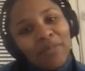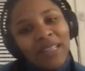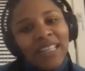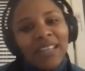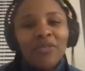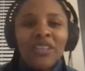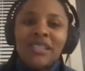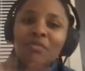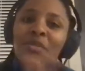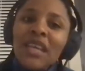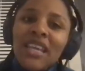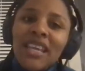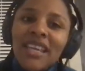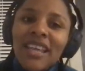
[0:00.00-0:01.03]
but if it's
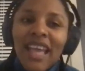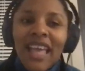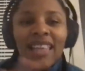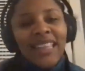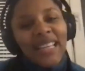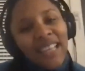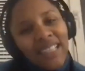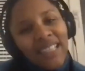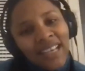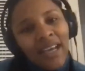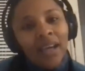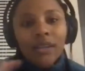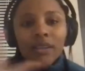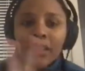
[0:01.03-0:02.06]
me,
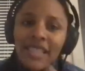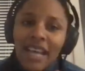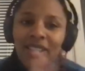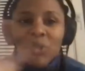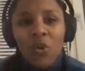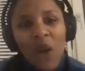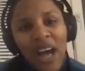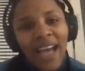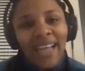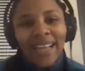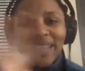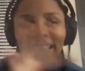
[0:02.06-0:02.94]
that's why,